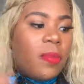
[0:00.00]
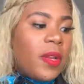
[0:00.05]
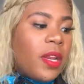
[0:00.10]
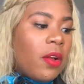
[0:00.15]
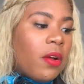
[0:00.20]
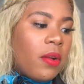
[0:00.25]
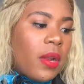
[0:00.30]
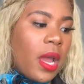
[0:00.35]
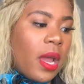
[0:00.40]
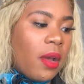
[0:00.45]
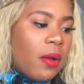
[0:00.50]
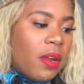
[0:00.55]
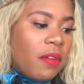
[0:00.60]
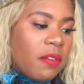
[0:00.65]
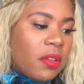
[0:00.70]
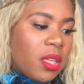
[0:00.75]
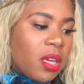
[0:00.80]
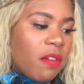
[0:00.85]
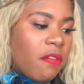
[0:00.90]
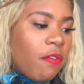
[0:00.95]
depending on how
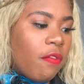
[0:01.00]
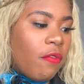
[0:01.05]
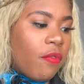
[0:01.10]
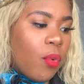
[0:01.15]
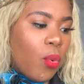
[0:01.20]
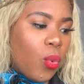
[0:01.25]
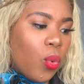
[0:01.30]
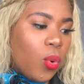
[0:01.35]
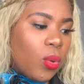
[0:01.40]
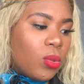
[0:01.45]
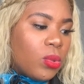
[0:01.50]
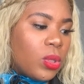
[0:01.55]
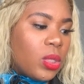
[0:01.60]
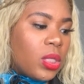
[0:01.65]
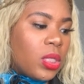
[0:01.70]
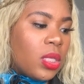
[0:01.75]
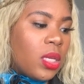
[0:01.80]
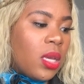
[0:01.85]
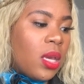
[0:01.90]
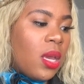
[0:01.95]
everything
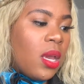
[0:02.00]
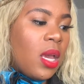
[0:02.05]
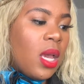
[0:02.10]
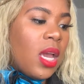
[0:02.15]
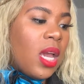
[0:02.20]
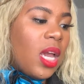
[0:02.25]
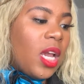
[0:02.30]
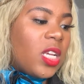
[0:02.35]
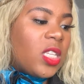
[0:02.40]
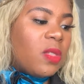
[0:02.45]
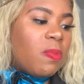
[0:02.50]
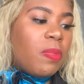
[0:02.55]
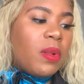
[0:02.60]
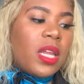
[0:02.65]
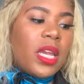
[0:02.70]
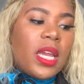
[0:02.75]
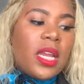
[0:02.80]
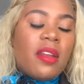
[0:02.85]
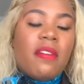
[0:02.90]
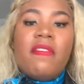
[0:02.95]
falls.
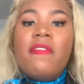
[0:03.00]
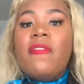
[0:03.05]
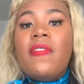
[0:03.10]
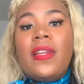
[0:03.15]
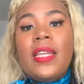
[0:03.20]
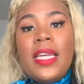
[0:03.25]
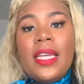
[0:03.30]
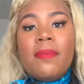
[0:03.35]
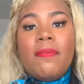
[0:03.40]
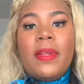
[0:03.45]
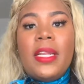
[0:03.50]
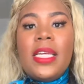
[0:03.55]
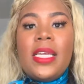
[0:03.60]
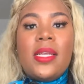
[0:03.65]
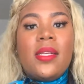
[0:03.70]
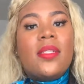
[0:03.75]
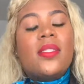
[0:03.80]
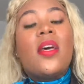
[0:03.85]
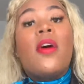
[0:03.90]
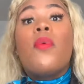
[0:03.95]
Explain fleet,
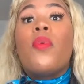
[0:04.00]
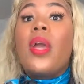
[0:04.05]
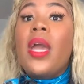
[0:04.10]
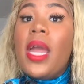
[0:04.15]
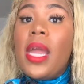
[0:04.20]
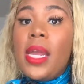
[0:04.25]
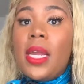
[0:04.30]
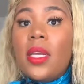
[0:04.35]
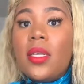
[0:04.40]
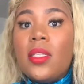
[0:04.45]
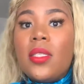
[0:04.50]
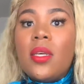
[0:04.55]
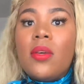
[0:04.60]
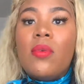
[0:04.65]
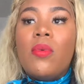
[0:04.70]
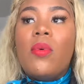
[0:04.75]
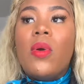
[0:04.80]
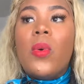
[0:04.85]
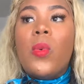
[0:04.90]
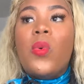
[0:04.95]
please. Okay,
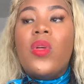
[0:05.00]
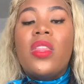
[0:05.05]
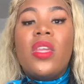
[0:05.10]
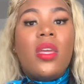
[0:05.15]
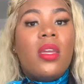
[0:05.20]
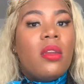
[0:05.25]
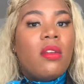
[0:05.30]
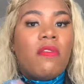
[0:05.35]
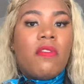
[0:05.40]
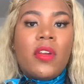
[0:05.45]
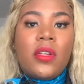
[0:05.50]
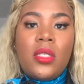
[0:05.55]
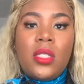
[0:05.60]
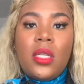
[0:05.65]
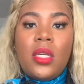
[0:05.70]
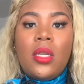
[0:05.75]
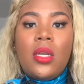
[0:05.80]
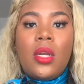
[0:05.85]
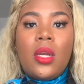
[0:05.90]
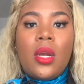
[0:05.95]
so within
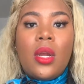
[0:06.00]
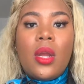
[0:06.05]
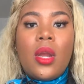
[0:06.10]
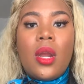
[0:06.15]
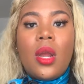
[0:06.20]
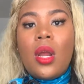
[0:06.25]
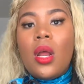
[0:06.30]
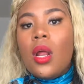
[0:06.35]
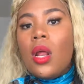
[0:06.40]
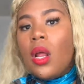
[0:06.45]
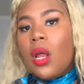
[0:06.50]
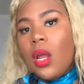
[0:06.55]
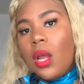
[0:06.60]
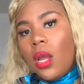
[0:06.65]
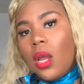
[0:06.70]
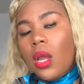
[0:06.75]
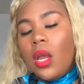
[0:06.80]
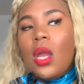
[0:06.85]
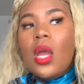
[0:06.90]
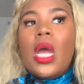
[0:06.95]
Frontier,
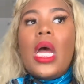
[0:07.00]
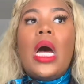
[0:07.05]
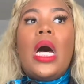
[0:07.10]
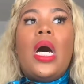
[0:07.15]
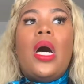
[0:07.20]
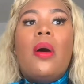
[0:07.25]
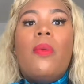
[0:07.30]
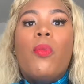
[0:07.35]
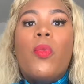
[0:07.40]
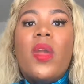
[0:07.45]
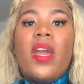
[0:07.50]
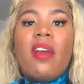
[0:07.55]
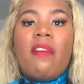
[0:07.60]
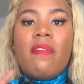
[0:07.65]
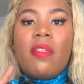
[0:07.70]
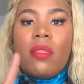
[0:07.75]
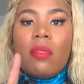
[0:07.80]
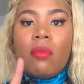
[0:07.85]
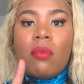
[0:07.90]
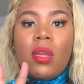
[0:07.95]
we
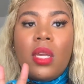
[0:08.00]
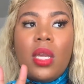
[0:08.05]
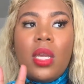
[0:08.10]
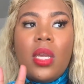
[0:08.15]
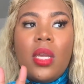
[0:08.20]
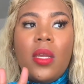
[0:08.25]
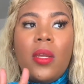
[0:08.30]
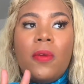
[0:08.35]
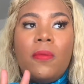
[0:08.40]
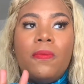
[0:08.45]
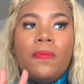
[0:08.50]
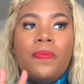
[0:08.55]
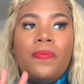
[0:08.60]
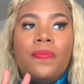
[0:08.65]
have three